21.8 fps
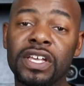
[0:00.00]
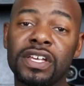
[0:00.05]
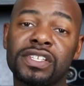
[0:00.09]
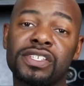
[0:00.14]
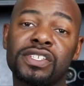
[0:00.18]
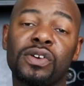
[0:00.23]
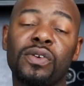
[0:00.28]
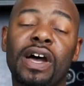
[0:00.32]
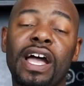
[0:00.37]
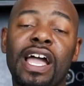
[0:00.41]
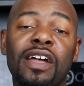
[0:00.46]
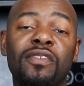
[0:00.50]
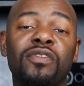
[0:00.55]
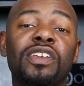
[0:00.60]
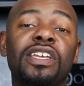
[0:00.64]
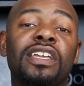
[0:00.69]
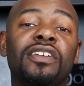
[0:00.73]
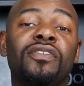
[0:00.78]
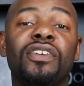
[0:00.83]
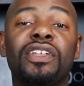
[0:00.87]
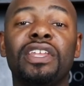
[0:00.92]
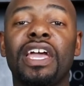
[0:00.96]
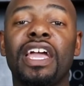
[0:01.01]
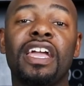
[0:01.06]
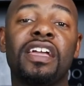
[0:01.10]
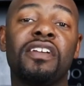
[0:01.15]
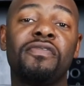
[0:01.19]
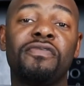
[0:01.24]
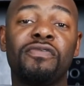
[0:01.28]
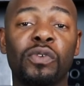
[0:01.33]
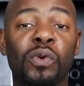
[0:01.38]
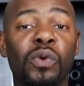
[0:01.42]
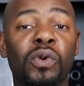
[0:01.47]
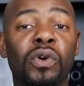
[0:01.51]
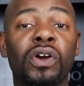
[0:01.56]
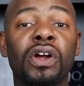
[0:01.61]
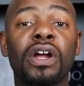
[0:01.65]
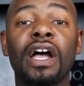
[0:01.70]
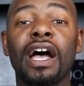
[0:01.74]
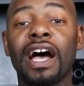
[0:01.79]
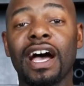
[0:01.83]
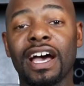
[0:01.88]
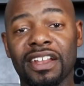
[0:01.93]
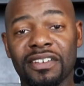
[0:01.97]
So I have to give it a four
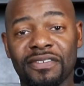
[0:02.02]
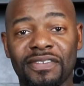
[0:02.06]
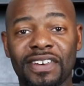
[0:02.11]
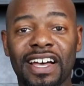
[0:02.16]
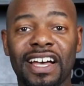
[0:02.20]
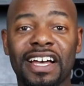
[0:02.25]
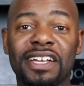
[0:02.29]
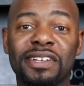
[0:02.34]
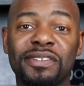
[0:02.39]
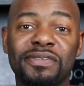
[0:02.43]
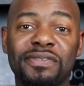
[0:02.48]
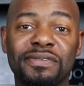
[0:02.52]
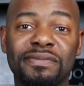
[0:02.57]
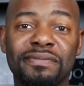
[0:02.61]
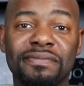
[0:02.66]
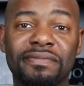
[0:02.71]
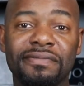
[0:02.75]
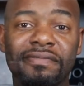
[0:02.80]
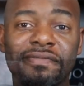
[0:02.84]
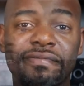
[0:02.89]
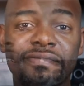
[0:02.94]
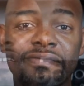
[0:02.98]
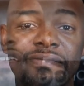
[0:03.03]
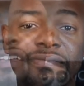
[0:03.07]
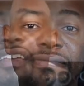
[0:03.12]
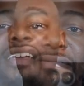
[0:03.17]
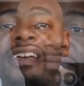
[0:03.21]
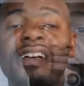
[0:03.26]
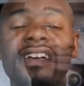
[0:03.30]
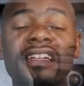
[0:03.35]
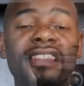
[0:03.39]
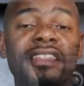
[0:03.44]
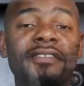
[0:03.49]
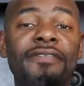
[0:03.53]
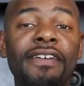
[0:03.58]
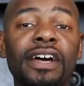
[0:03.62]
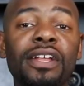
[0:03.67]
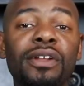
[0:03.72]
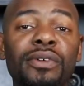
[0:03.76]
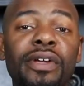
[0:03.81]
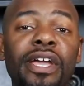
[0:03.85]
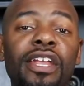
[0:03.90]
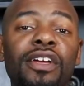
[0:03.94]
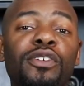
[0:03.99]
out of five. The
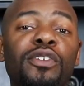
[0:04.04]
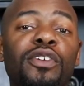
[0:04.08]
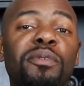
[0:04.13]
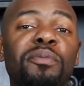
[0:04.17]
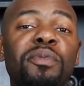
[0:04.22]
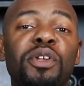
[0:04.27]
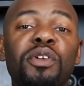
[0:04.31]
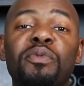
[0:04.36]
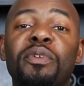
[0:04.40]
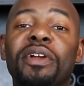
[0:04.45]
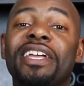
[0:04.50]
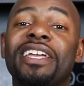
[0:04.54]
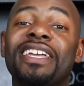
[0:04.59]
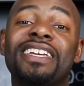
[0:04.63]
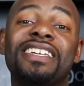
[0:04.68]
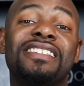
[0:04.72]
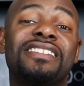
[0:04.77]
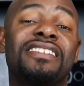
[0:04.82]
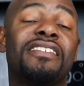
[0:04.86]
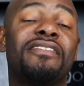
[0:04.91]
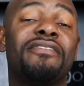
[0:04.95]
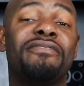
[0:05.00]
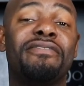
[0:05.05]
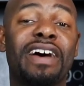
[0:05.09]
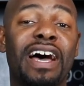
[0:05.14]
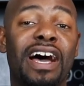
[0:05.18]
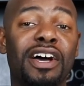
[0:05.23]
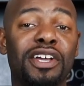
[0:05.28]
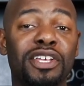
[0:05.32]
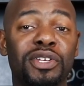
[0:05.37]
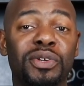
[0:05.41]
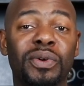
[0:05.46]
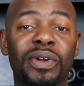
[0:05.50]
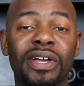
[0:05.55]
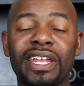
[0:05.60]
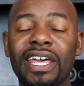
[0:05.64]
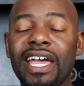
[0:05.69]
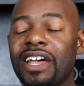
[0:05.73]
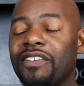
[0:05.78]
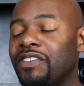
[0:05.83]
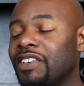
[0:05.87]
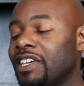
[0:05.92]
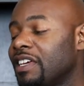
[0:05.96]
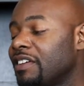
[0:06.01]
final category I'm gonna rank is value, and I
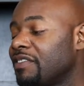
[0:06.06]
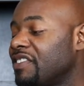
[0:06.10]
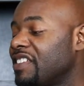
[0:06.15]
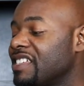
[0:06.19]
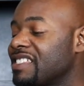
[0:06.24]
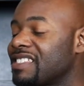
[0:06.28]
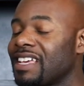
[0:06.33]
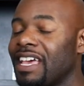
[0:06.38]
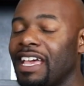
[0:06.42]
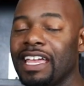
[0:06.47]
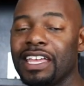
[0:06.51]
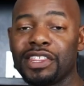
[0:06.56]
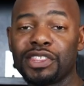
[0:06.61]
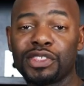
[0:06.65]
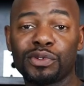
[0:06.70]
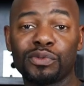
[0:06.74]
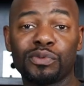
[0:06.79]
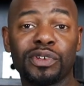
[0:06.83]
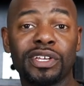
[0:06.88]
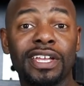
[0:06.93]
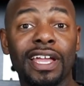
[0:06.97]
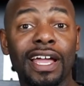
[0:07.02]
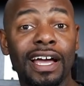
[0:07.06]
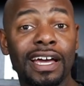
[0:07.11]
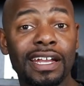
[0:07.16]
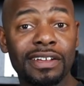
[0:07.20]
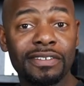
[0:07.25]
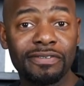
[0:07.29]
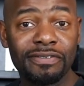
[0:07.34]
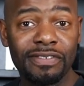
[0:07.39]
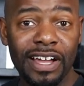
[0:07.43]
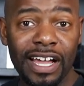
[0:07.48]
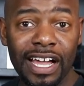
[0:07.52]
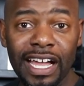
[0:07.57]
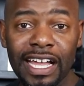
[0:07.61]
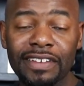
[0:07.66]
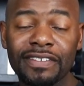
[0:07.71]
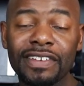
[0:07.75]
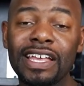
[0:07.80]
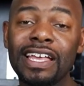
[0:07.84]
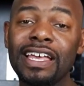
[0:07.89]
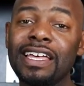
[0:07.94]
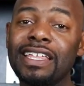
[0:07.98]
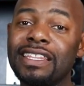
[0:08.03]
have to give this a three out of five.
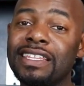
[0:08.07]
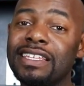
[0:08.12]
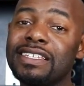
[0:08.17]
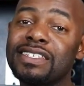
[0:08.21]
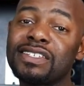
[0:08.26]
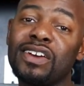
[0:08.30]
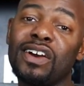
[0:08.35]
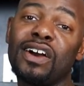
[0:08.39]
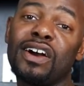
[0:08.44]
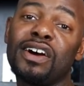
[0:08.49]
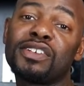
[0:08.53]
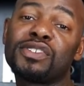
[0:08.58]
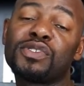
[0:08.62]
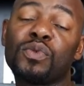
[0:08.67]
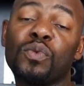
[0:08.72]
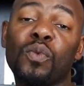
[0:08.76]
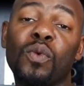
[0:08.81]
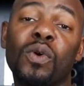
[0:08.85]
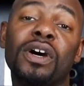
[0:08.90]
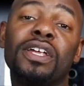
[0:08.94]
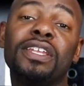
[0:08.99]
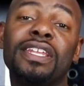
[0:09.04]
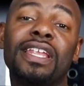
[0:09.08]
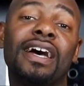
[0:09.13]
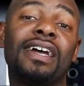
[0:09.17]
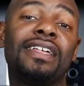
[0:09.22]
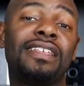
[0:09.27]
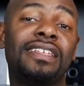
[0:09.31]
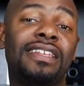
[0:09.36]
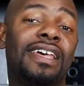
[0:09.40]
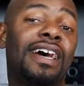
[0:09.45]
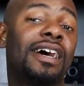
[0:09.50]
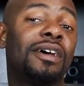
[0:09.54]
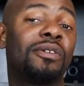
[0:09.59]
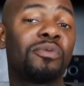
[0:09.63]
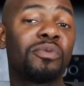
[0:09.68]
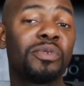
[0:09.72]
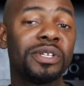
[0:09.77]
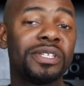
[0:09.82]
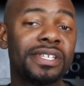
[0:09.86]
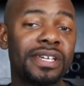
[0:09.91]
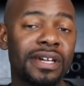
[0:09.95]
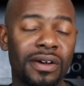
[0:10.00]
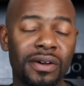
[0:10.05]
This costs $199
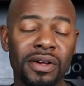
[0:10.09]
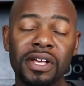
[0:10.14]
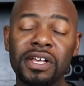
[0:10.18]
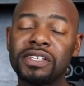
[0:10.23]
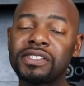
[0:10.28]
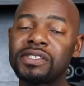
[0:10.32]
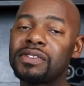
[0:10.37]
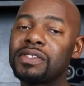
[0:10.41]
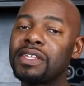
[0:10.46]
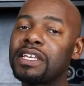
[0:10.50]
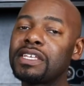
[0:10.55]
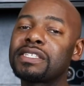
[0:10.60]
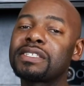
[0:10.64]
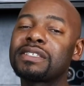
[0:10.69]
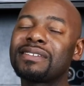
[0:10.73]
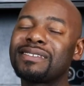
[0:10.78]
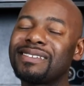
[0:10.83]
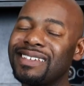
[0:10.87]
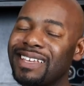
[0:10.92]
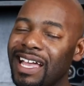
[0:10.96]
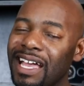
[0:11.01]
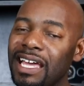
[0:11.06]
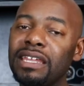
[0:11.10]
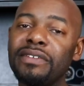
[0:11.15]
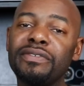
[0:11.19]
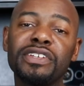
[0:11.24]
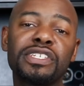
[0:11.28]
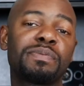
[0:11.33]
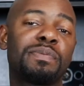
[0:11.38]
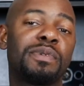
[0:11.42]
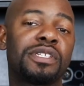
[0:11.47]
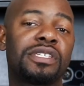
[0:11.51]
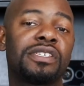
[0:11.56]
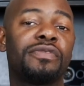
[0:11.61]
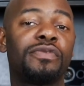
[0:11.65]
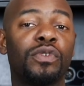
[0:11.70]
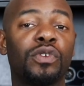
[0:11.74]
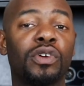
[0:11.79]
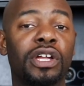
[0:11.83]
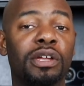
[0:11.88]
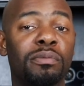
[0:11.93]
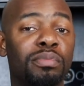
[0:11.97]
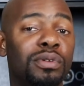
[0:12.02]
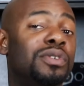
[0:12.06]
retail, so that's kind of expensive
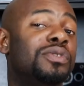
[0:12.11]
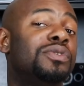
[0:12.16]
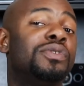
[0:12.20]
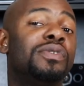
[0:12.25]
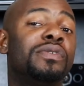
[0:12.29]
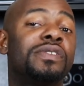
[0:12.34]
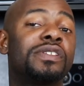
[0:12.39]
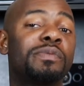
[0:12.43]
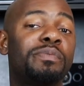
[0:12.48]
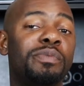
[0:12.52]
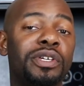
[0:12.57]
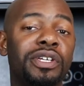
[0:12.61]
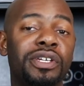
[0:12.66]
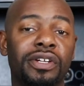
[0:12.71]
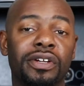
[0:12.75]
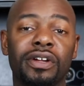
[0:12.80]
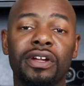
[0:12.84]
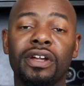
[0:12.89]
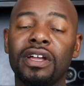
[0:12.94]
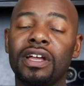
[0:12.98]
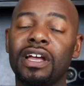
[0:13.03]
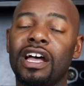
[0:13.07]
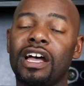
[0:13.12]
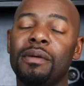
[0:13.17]
for a Bluetooth speaker.